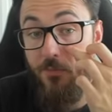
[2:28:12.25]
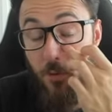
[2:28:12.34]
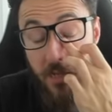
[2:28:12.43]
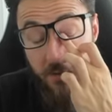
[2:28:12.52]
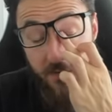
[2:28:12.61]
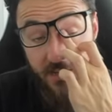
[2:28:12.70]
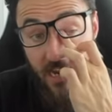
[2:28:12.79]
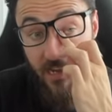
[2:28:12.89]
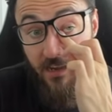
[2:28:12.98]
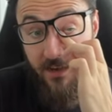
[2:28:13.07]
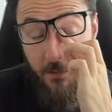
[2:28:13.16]
probably even
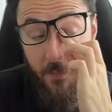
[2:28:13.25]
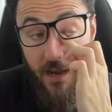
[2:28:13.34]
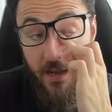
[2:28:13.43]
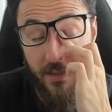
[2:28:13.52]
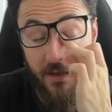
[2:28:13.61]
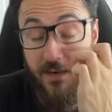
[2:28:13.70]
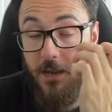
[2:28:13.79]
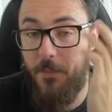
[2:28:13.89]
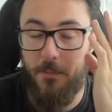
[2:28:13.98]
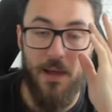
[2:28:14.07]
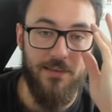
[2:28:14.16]
taking TP and then
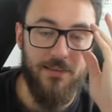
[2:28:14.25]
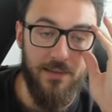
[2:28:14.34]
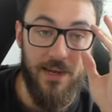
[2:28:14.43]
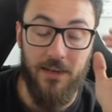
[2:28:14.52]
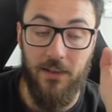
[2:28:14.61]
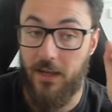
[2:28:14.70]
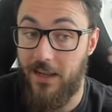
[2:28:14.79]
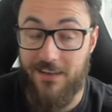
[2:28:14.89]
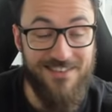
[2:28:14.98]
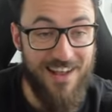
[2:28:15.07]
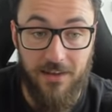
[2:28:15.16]
TPing back to lane, like
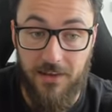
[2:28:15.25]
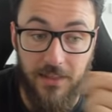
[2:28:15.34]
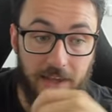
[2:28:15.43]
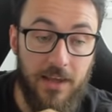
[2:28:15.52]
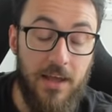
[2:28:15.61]
exactly like,